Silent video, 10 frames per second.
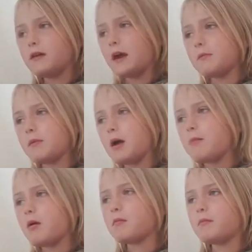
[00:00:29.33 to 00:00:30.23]
yeah, you'll see
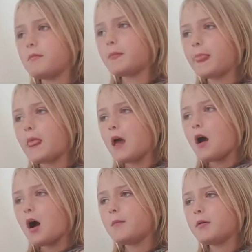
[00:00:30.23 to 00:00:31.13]
us a lot.
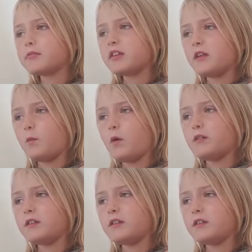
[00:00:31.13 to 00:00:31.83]
My mom said one